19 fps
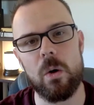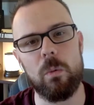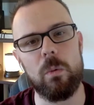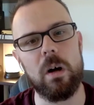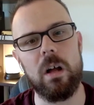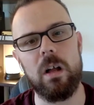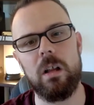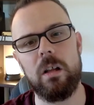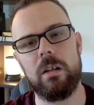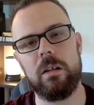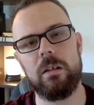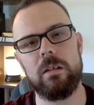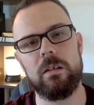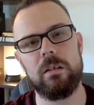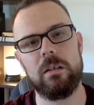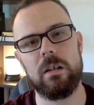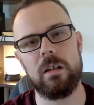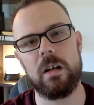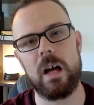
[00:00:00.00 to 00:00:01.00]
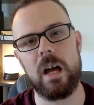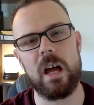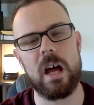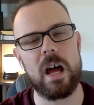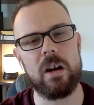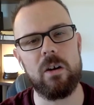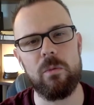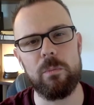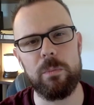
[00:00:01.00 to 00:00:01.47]
Well,
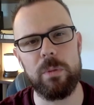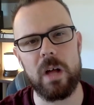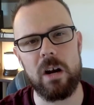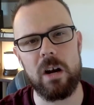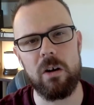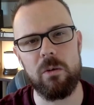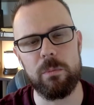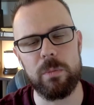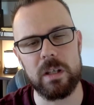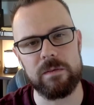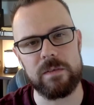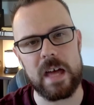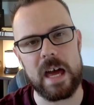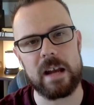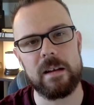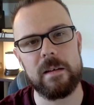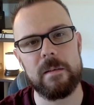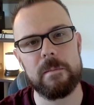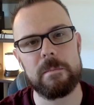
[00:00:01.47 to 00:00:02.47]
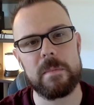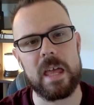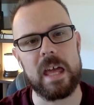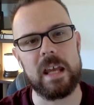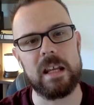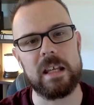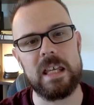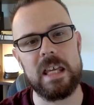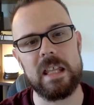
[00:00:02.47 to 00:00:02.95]
I don't believe that.
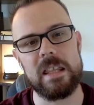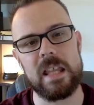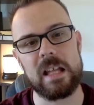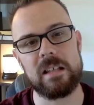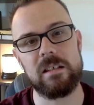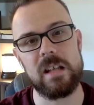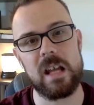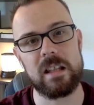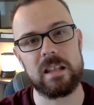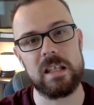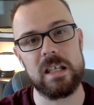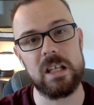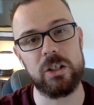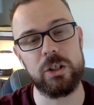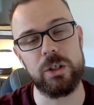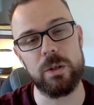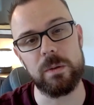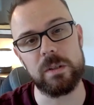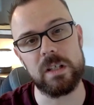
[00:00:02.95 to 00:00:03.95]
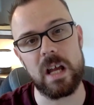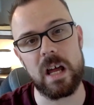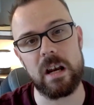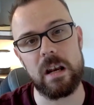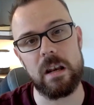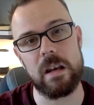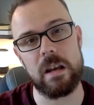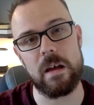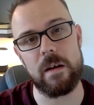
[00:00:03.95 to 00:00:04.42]
And again, that's not the issue. It's
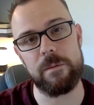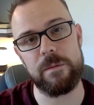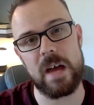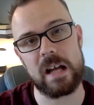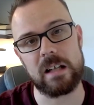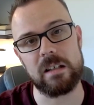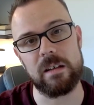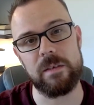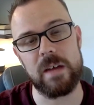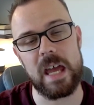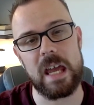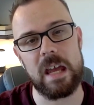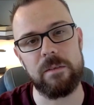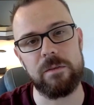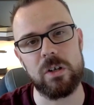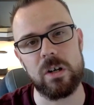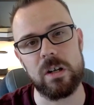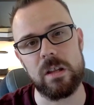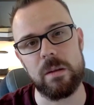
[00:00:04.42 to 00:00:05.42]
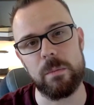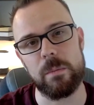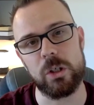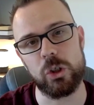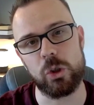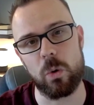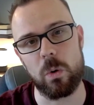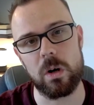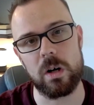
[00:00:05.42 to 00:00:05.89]
not a fact of, hey, if you're in the
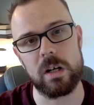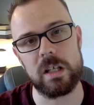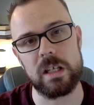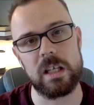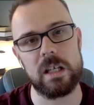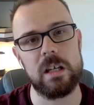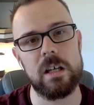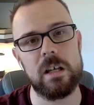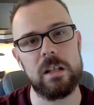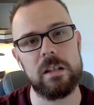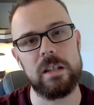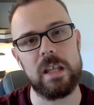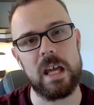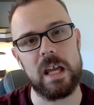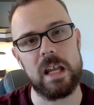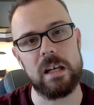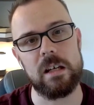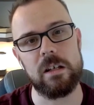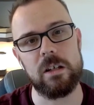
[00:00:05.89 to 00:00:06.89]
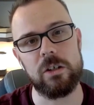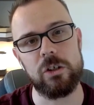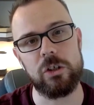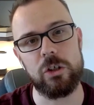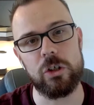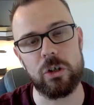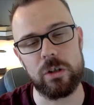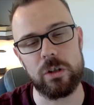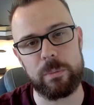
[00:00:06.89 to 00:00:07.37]
majority, then
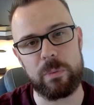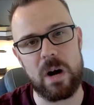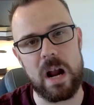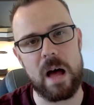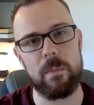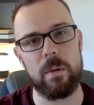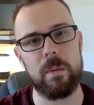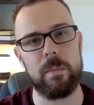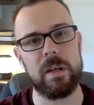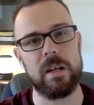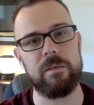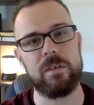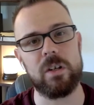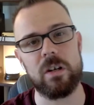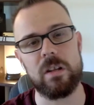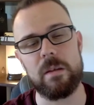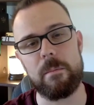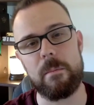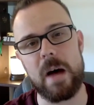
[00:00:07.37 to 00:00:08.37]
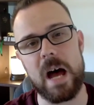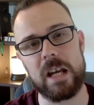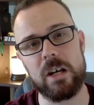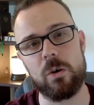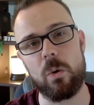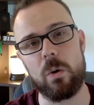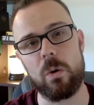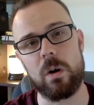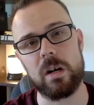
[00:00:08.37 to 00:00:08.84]
you're the problem. And if you're in the
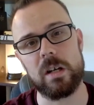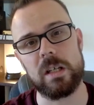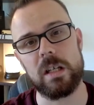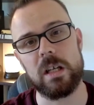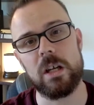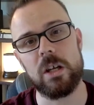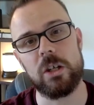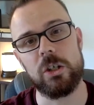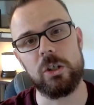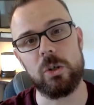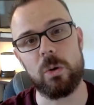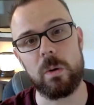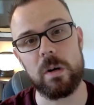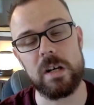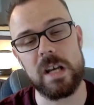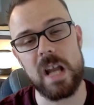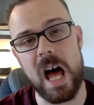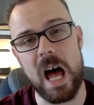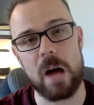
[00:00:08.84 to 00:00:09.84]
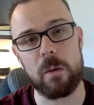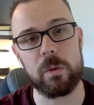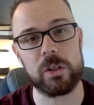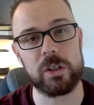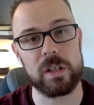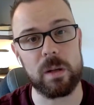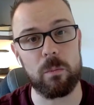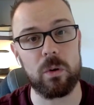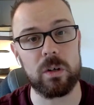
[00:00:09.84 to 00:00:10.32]
minority, you're not,
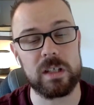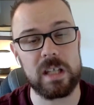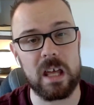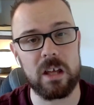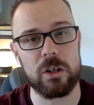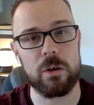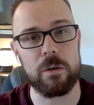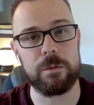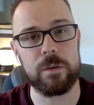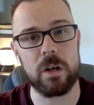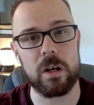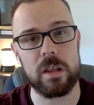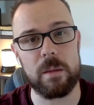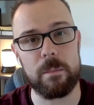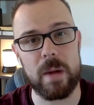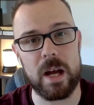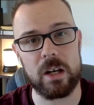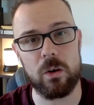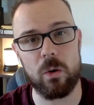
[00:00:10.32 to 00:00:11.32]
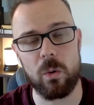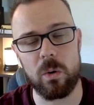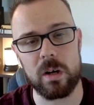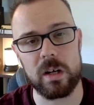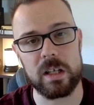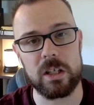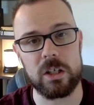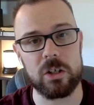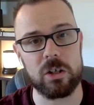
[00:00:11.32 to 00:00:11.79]
which some will tell you if you're in the
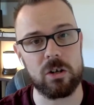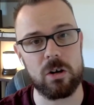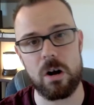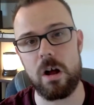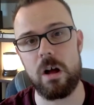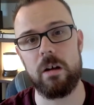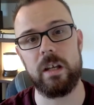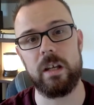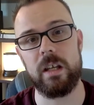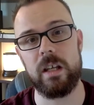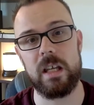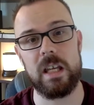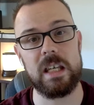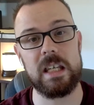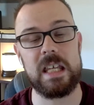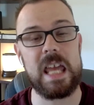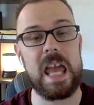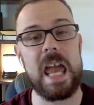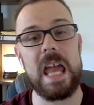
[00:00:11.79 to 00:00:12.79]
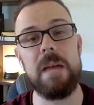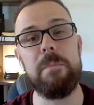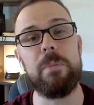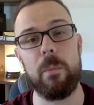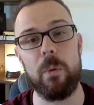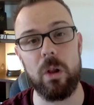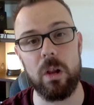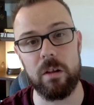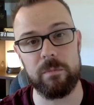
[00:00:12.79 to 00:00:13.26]
minority, you're
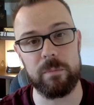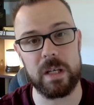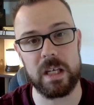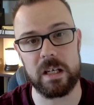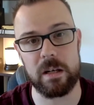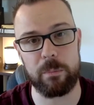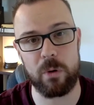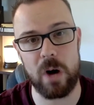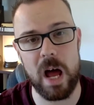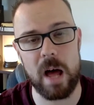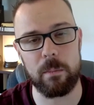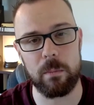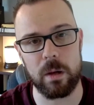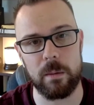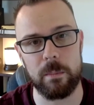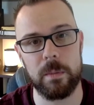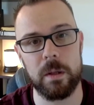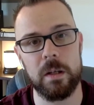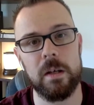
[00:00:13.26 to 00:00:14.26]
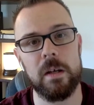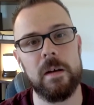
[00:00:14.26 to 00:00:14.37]
incapable of being a problem.